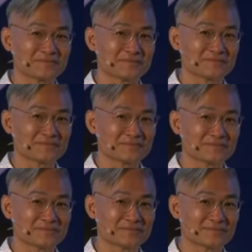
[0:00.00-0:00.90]

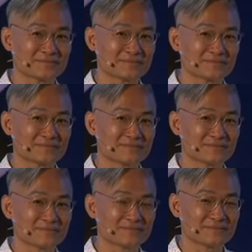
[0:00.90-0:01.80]

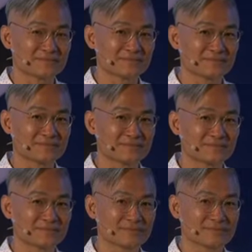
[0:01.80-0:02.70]
No one is speaking in this clip.